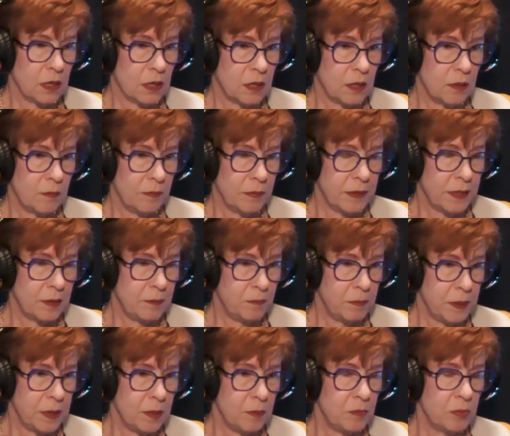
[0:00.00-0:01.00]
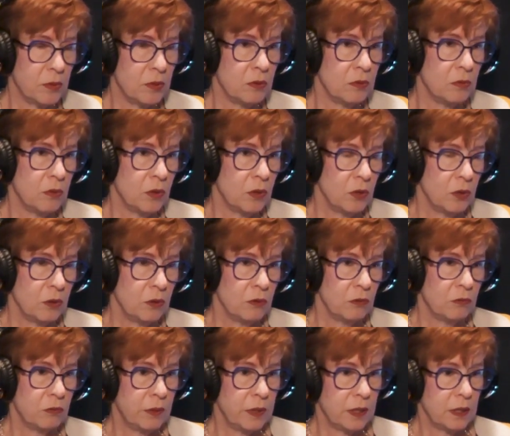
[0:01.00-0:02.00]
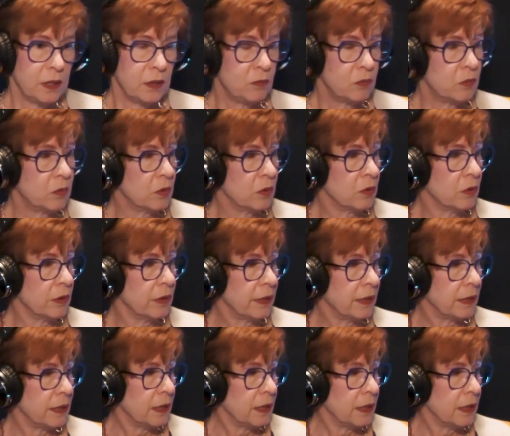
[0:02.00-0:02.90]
Um, that people really were